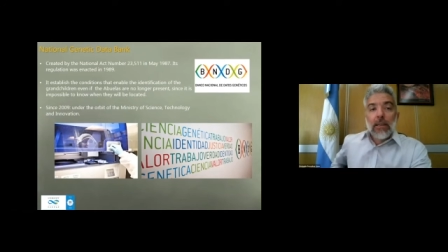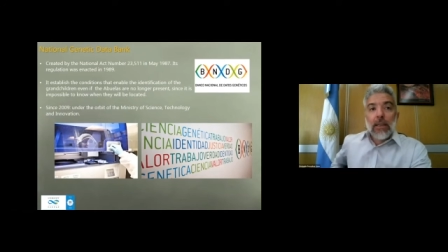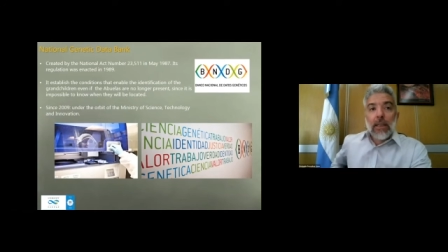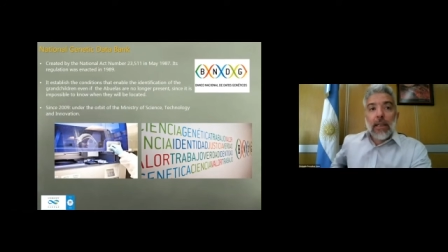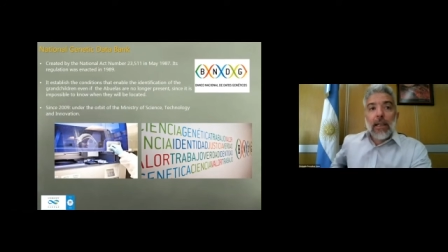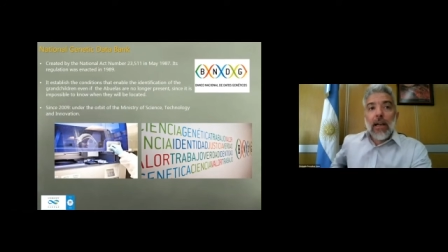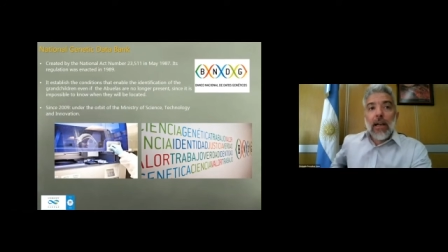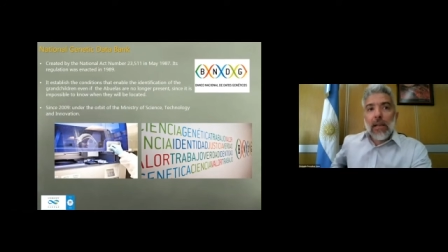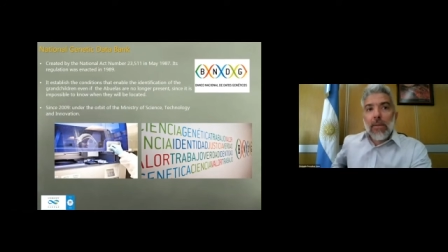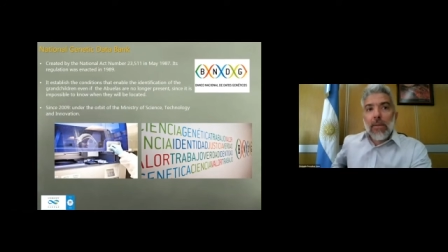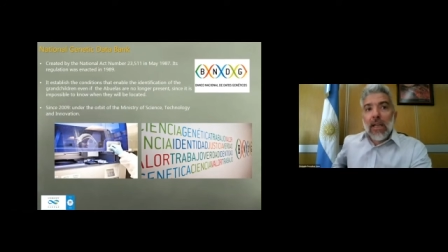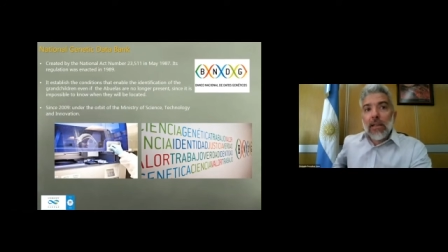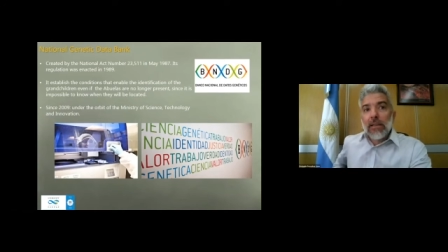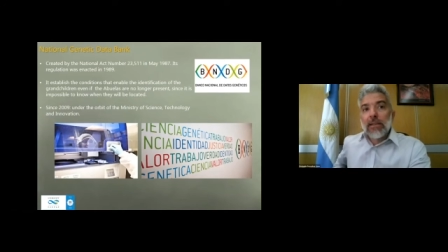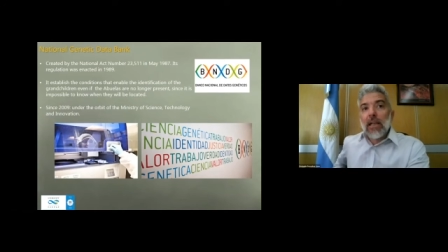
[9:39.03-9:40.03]
The
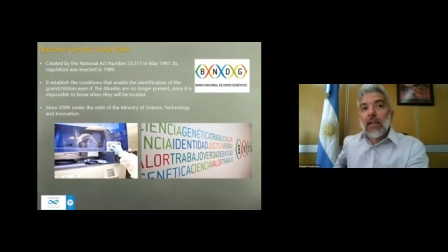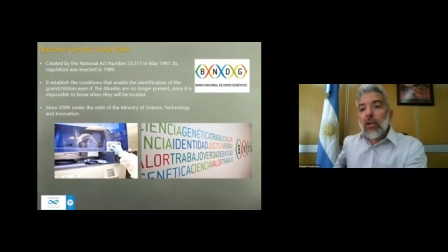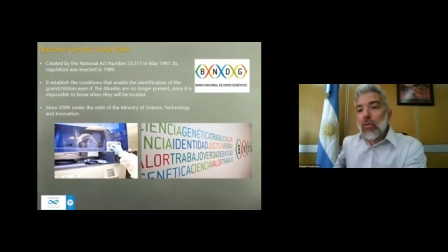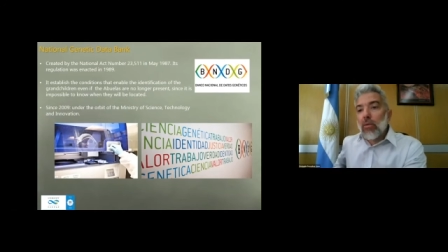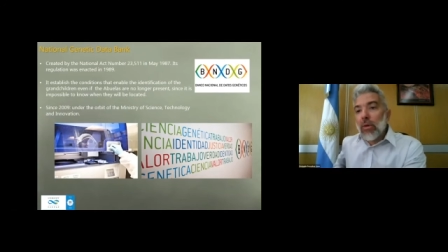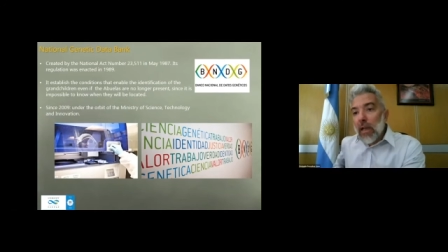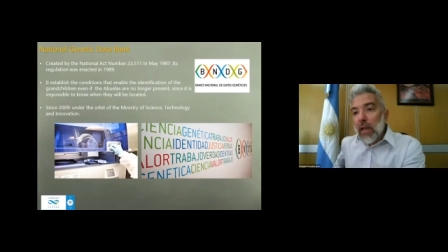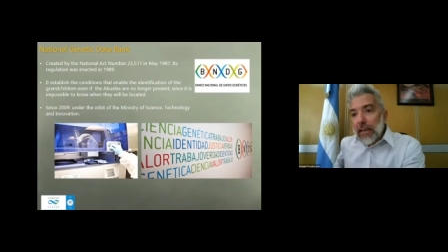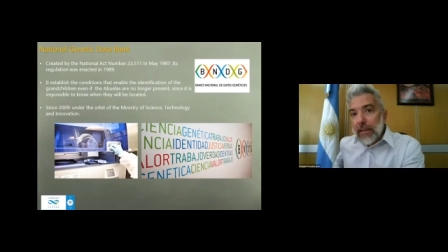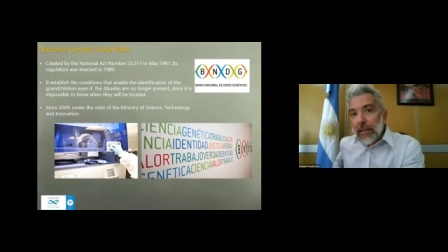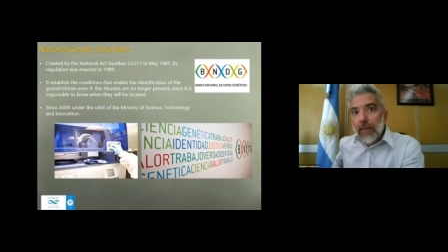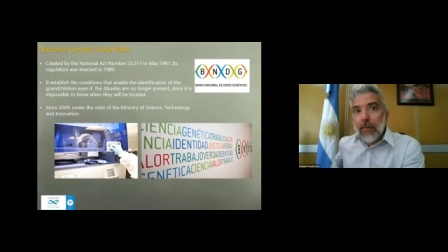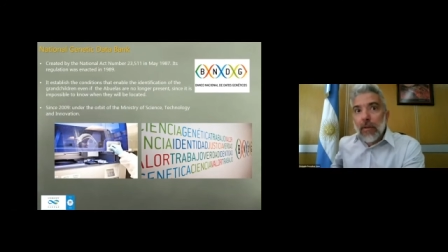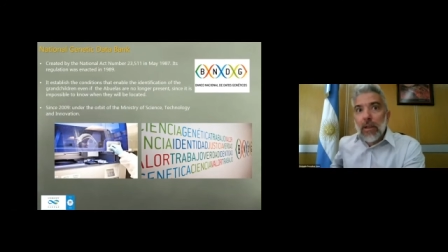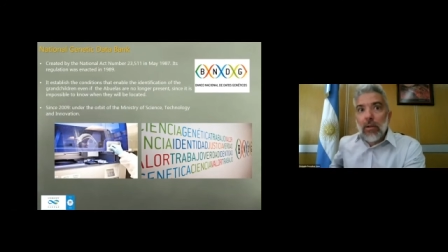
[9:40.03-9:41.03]
grandmothers, along with
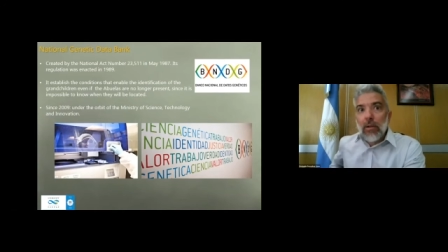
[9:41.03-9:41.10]
other